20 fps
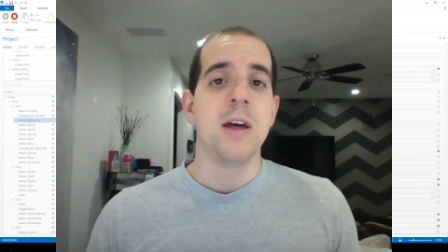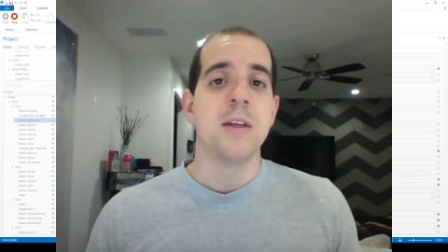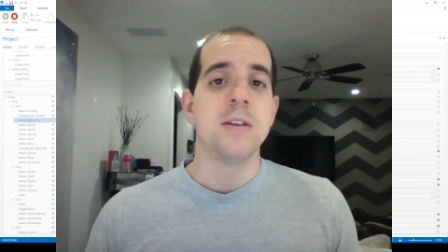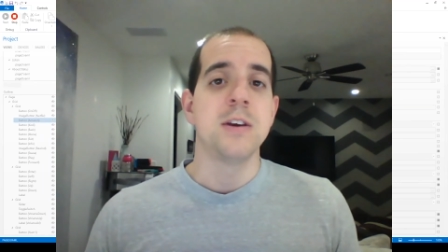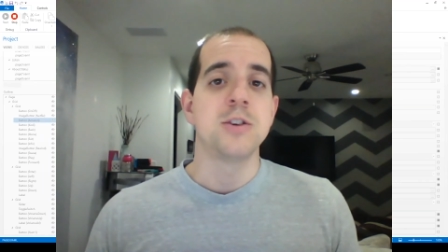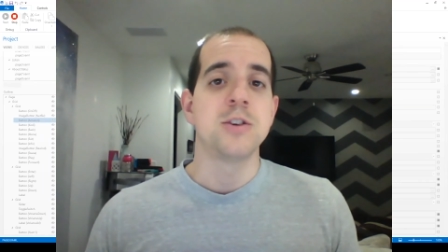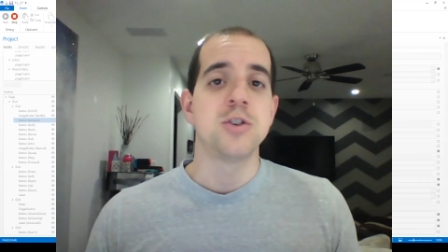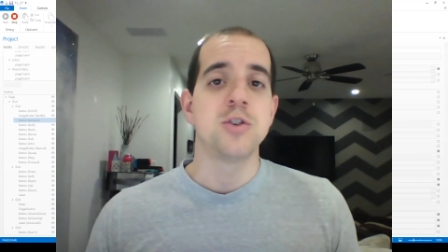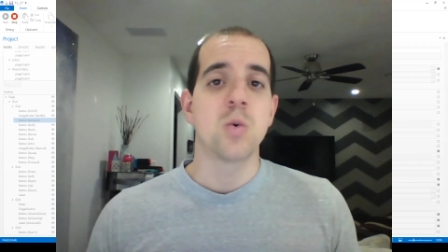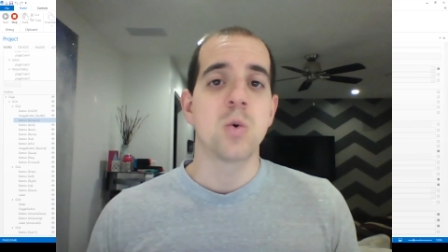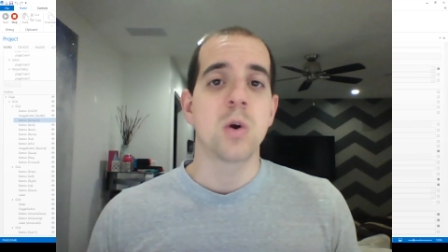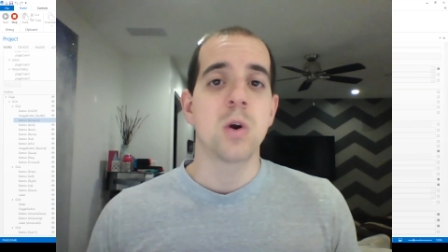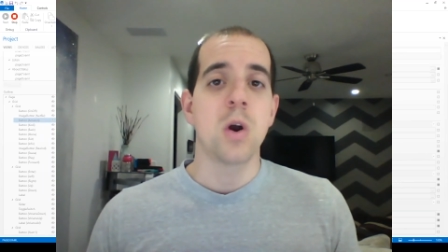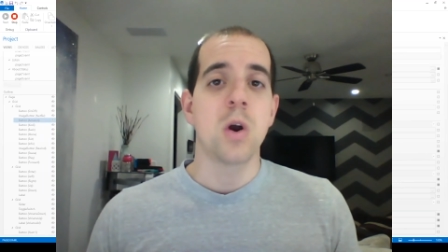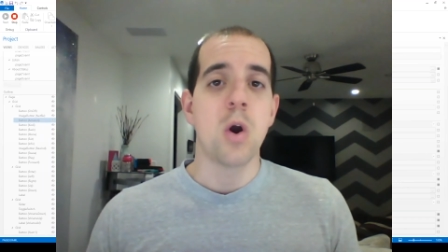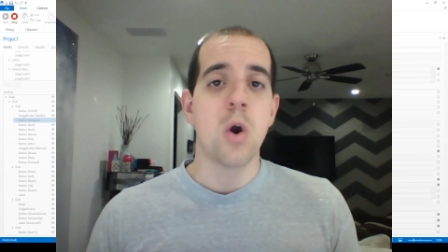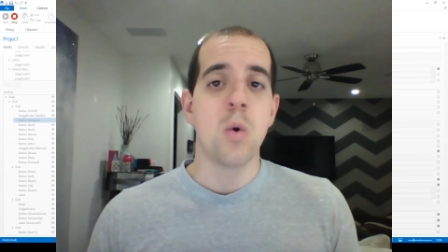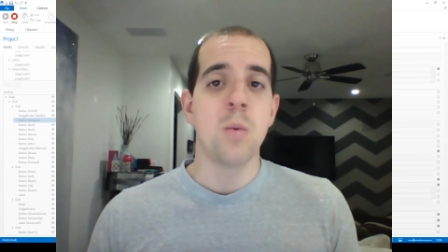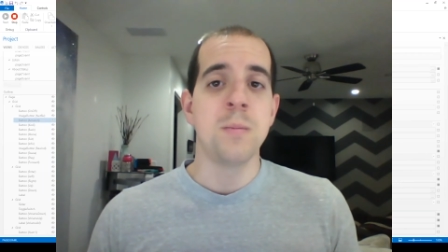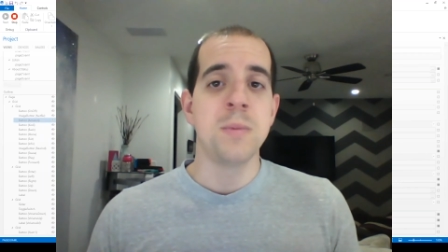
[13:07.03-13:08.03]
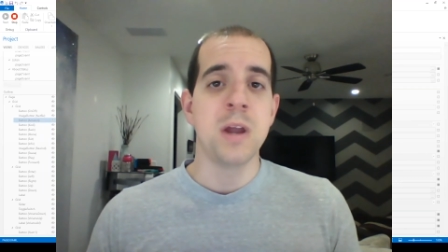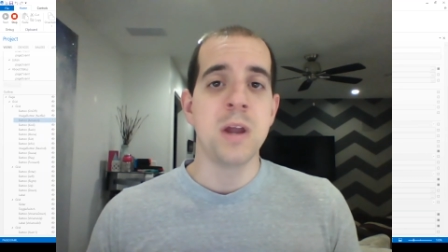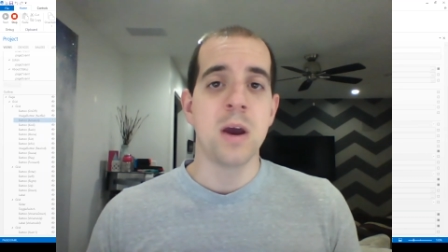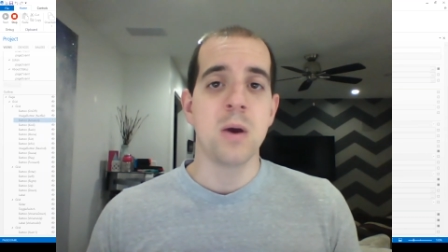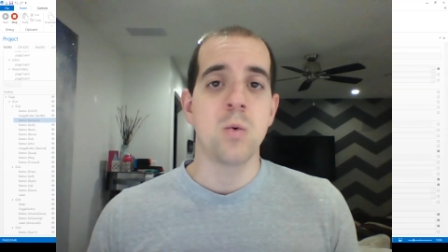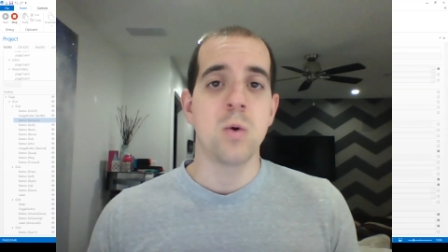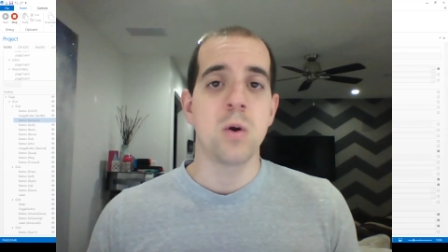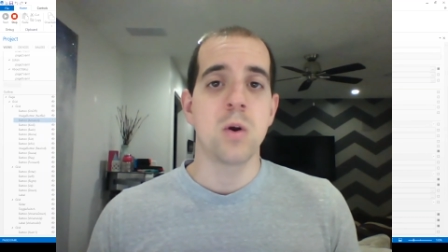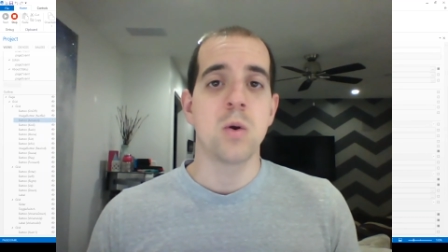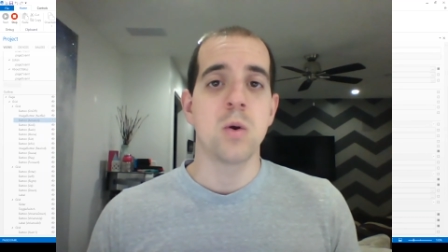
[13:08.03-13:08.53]
that your home
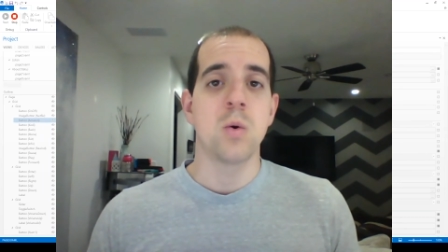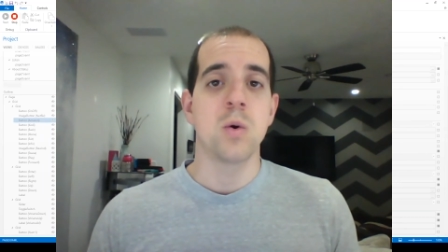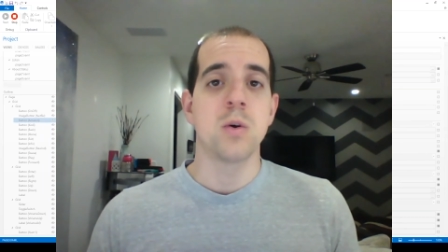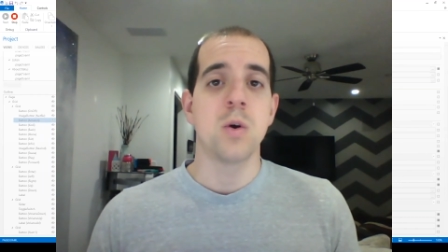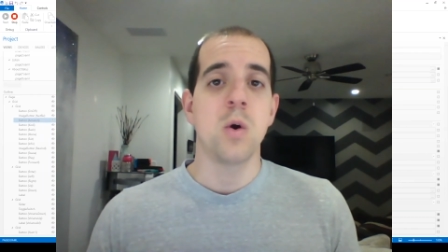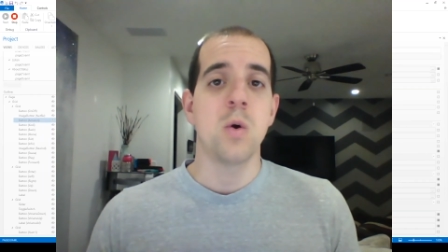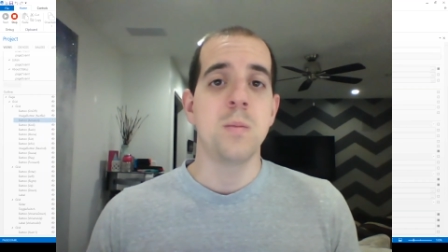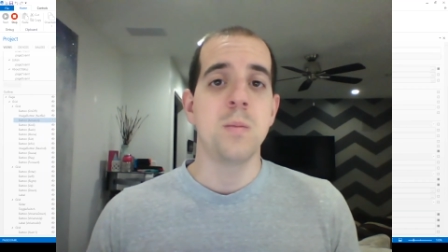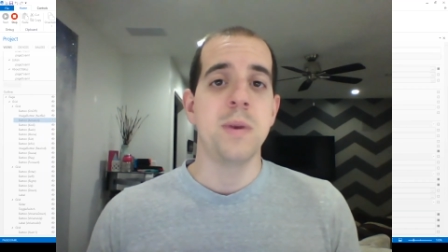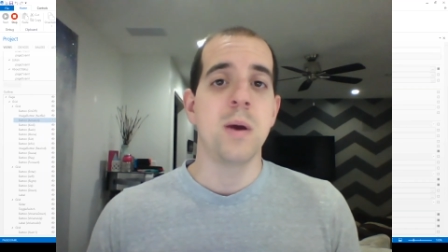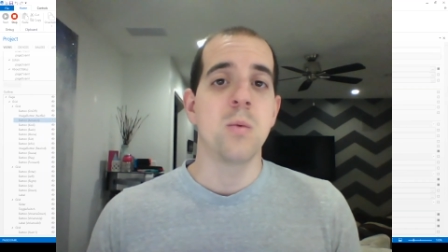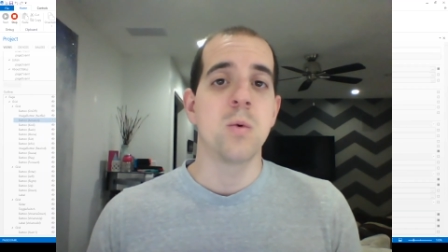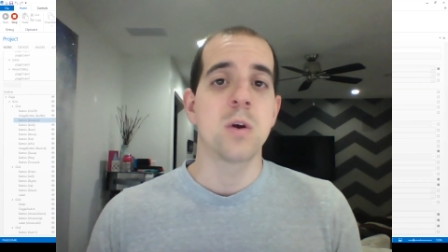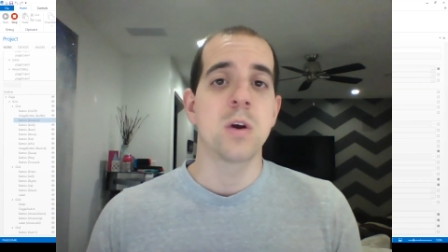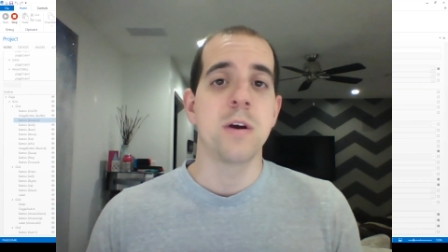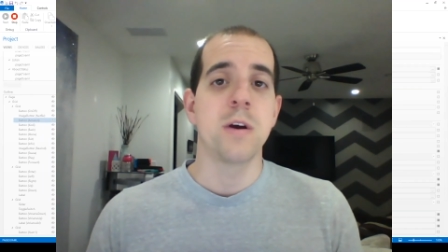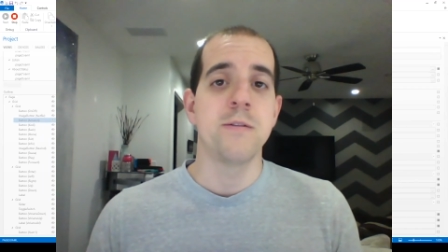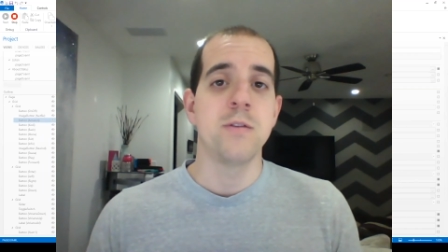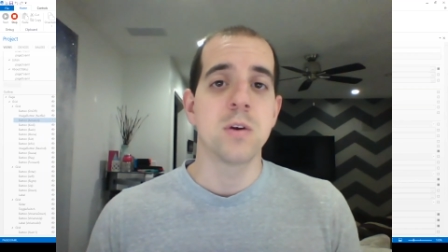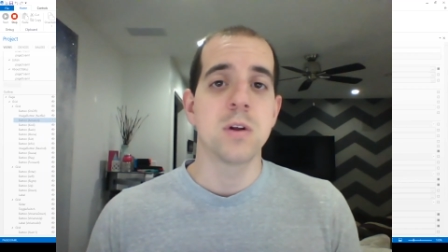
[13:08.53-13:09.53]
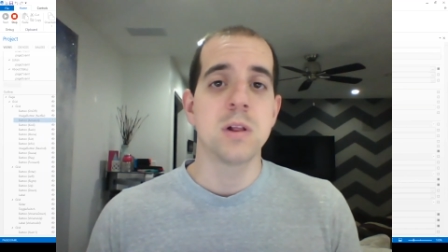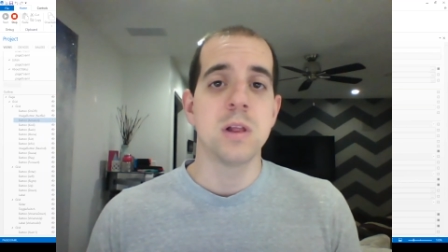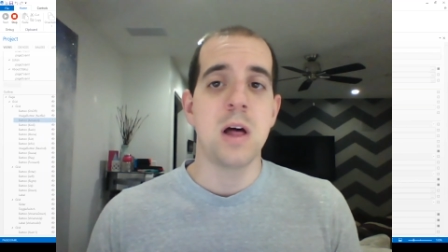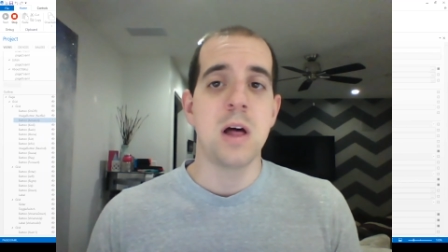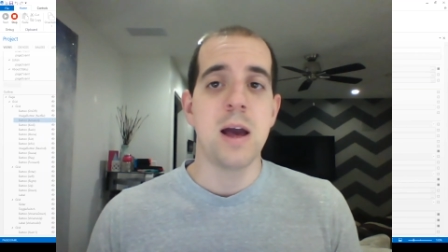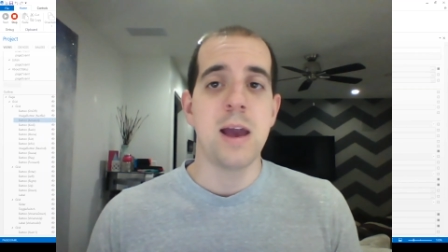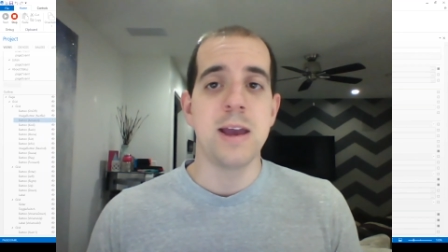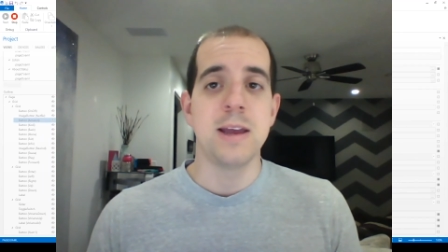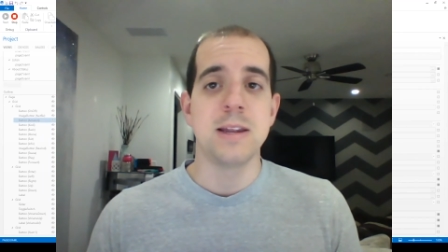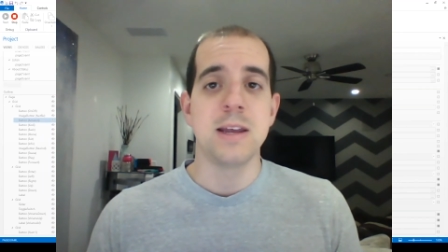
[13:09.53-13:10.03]
network or the home network of your
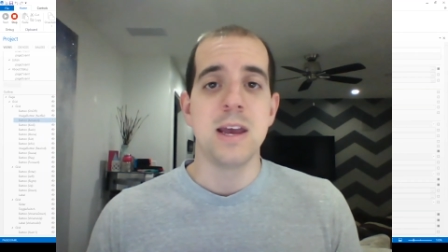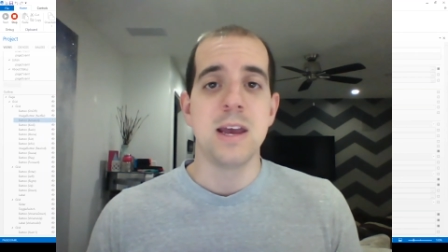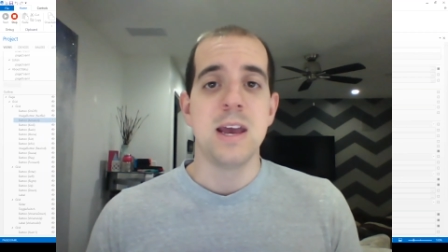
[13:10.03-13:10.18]
client